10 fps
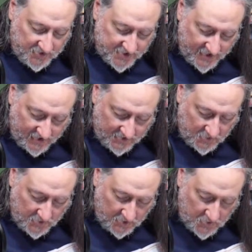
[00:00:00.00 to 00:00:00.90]

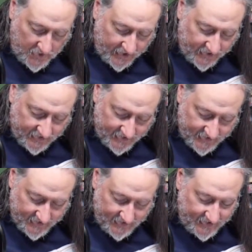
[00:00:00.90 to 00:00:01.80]
character real quick.
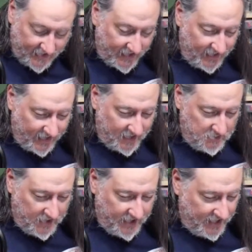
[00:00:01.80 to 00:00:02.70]
I got
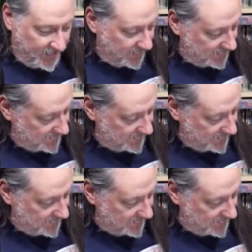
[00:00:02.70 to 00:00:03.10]
my